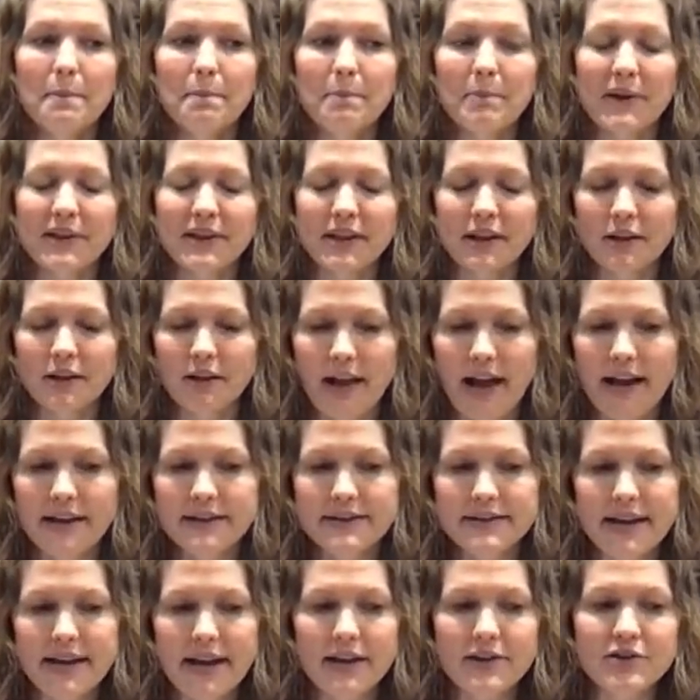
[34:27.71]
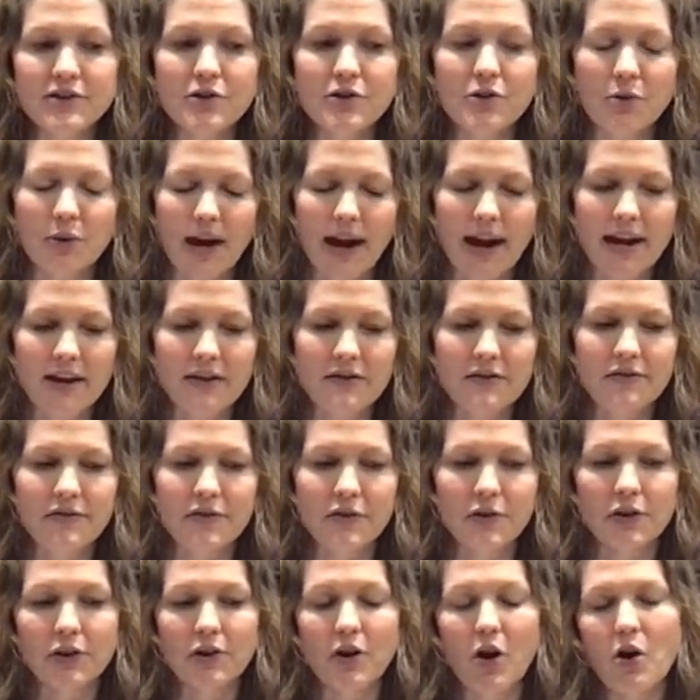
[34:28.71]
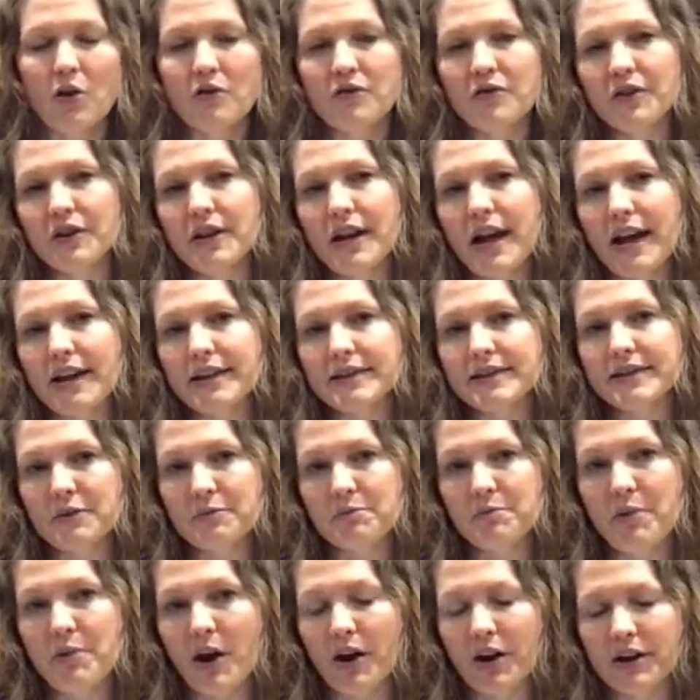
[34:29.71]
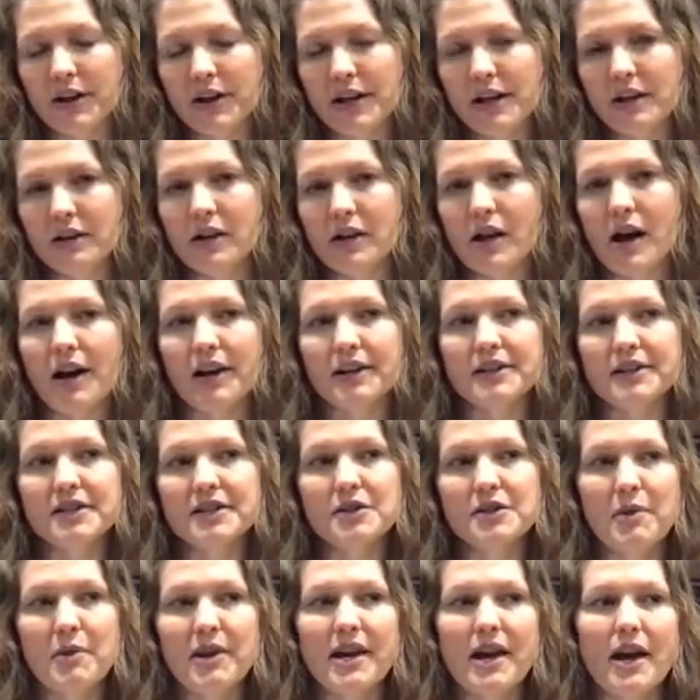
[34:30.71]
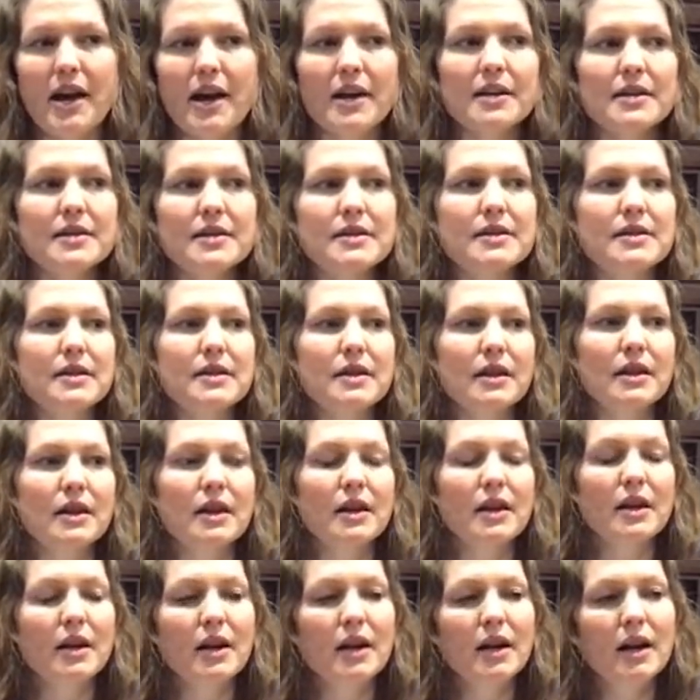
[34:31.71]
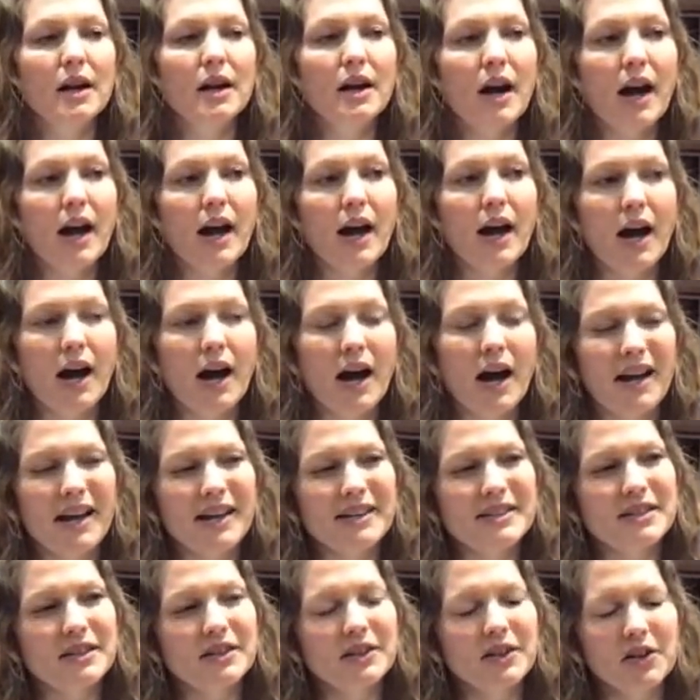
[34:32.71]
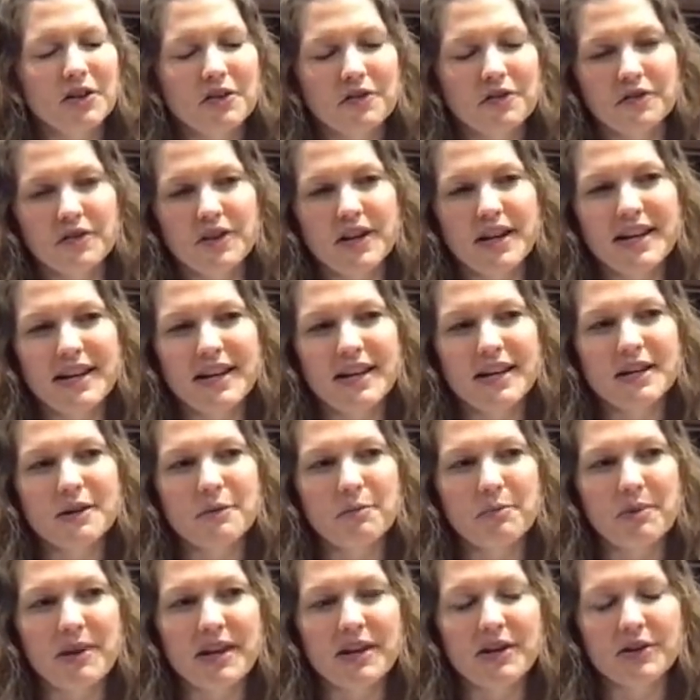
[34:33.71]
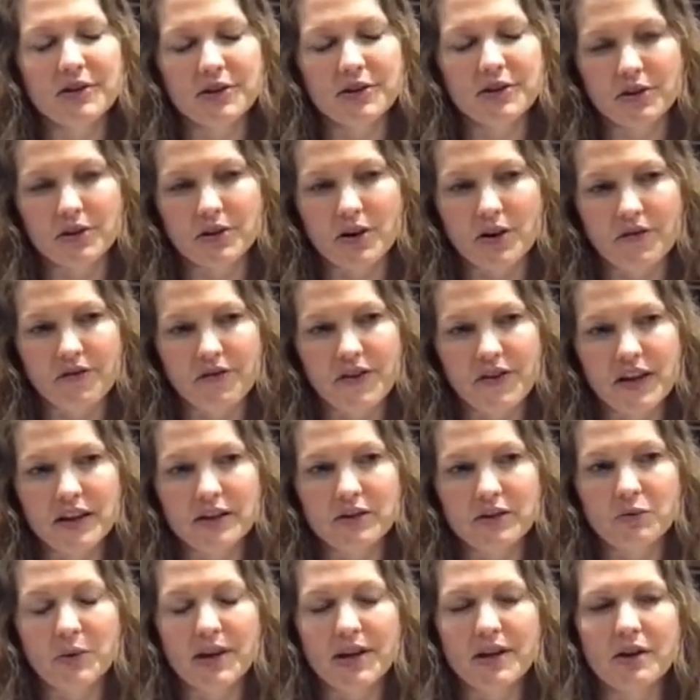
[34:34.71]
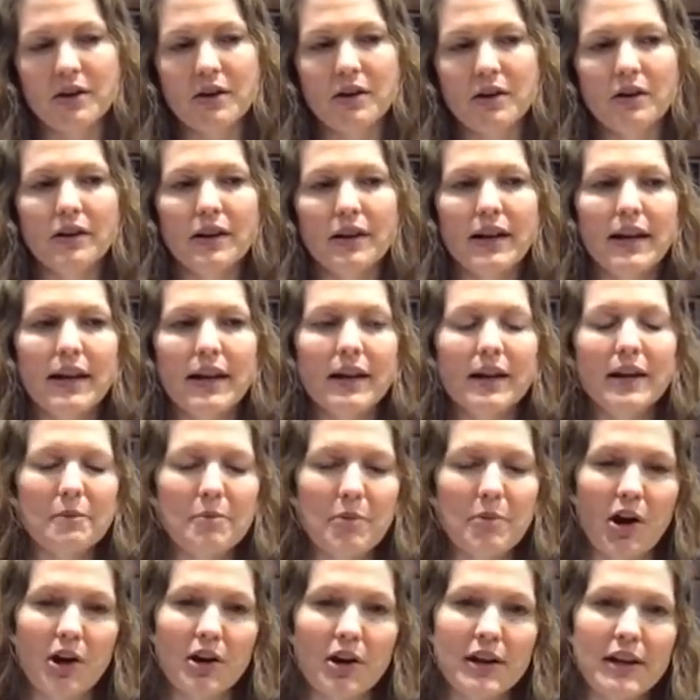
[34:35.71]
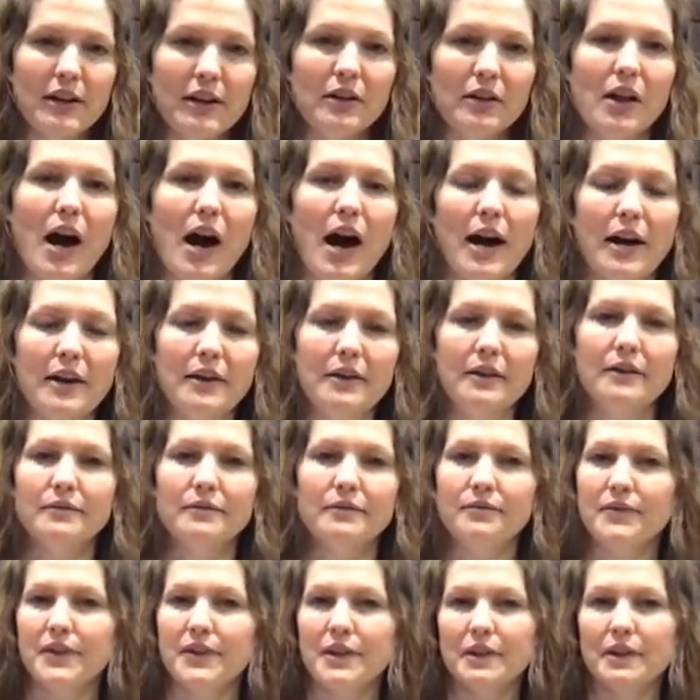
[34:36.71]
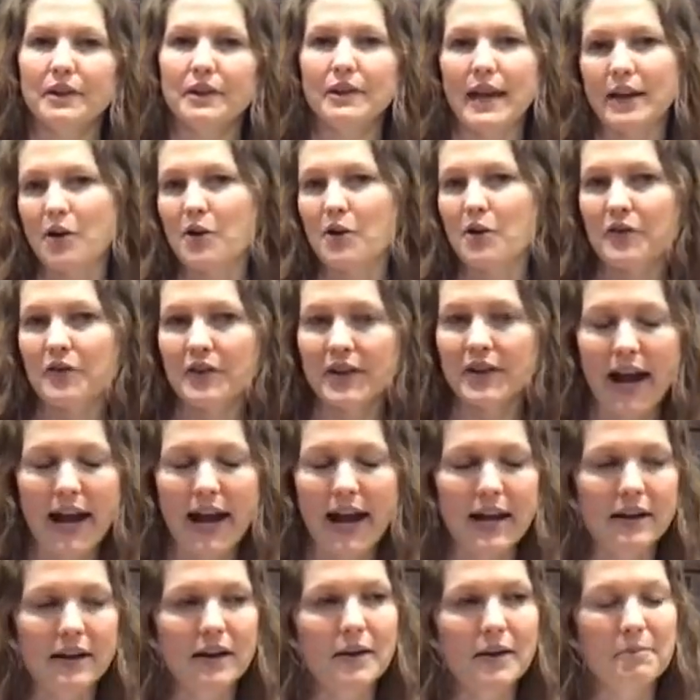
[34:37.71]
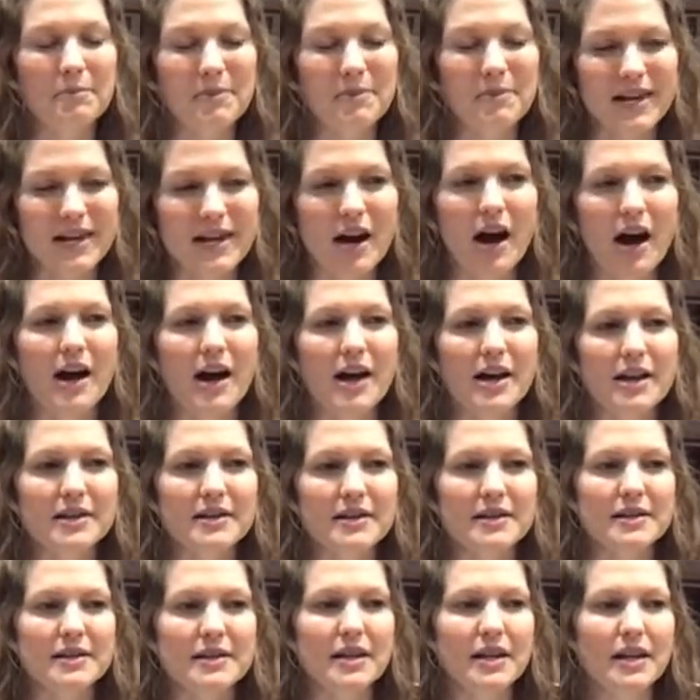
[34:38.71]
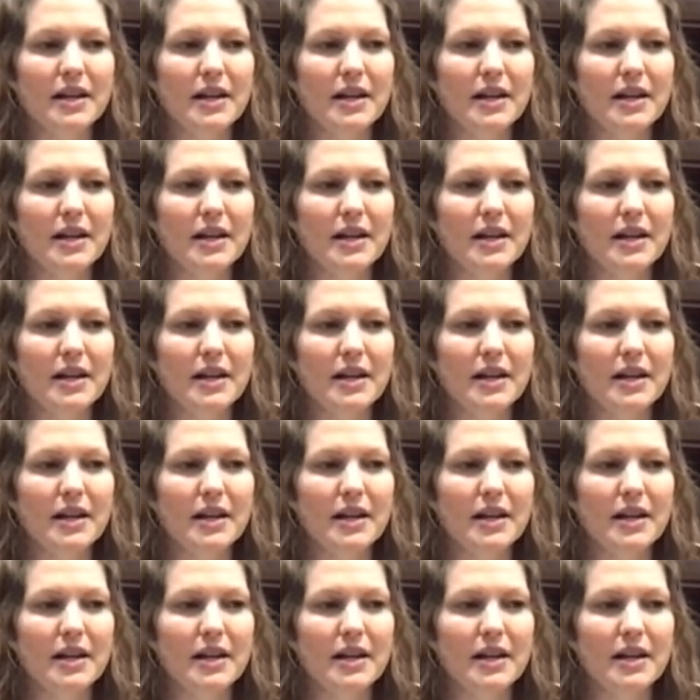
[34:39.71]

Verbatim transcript: But the Class A is great for overnights in parking lots because it's a little freaky to be in your fifth wheel in a parking lot like overnight because